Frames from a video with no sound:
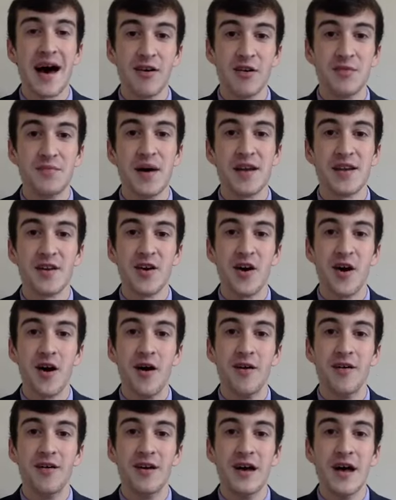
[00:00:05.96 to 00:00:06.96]
Allen
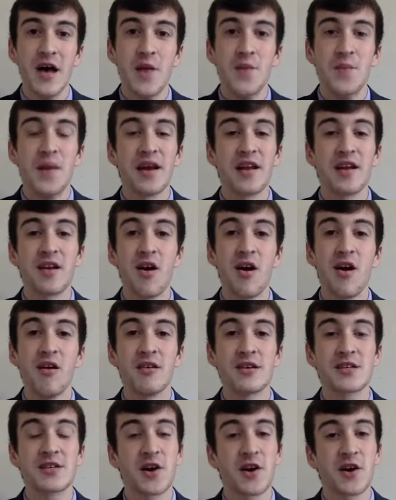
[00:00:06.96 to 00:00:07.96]
Mendenhall.
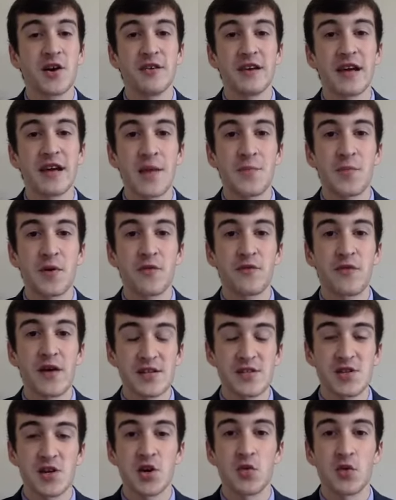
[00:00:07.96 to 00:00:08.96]
Mendenhall is currently a
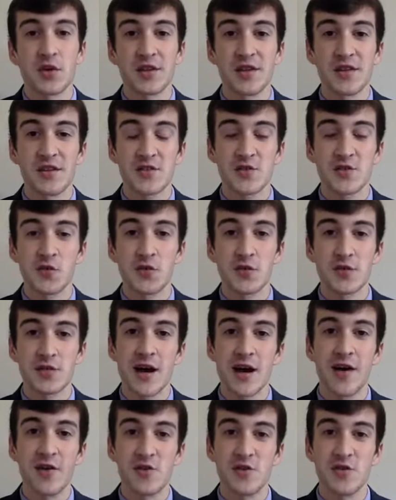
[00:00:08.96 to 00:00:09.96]
professor within the school's
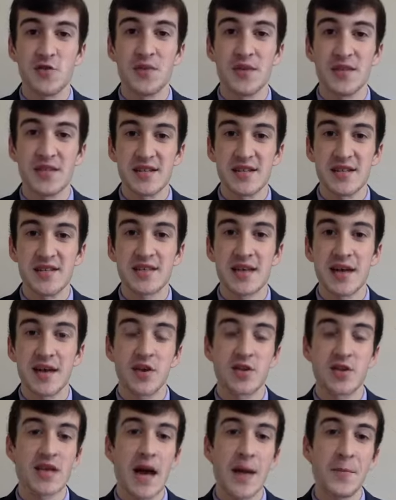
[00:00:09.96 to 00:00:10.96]
College of Business, and
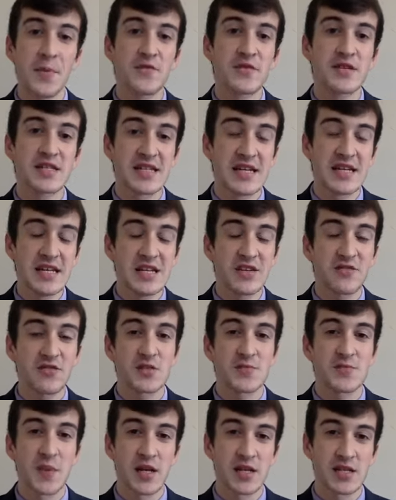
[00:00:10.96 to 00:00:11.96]
on top of his teaching
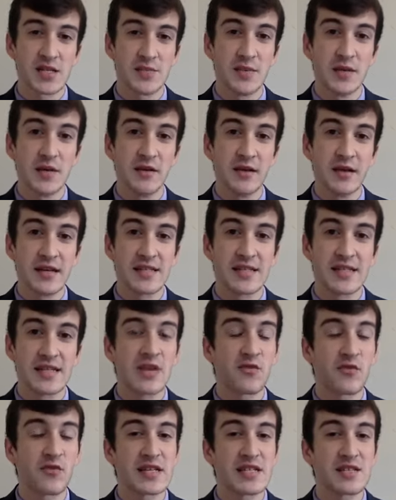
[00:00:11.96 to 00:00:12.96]
responsibilities,
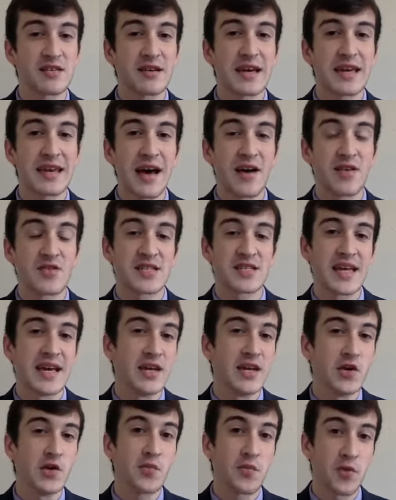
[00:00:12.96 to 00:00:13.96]
he recently announced
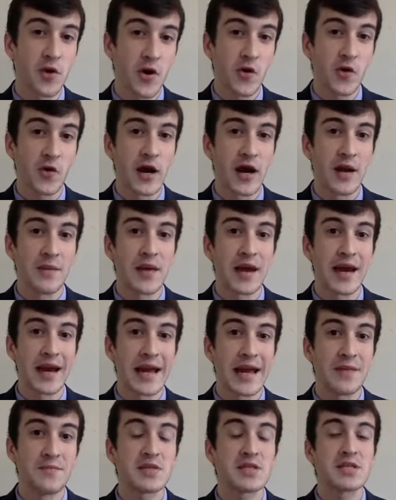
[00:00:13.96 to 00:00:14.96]
a new program that
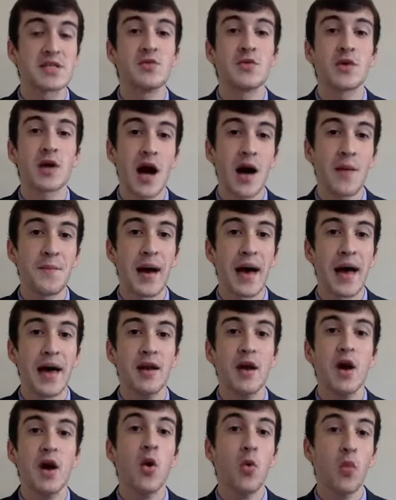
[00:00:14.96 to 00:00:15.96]
aims to combat
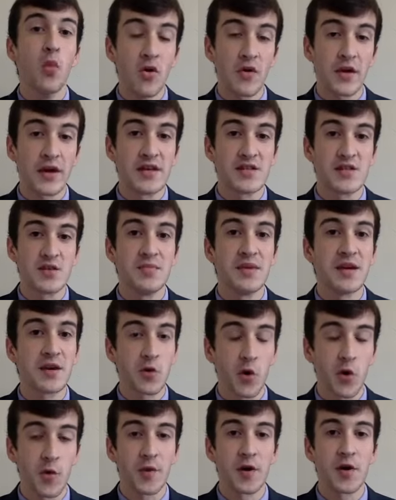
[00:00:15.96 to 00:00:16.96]
wokeism in
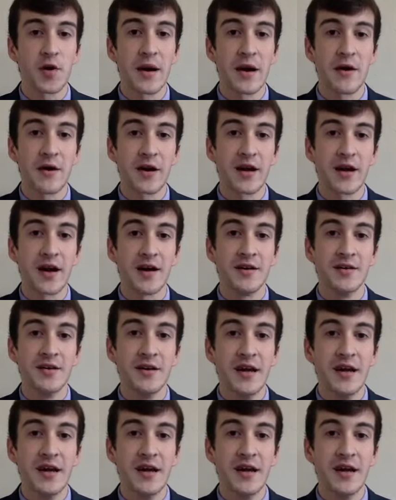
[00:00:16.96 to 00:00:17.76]
corporate America.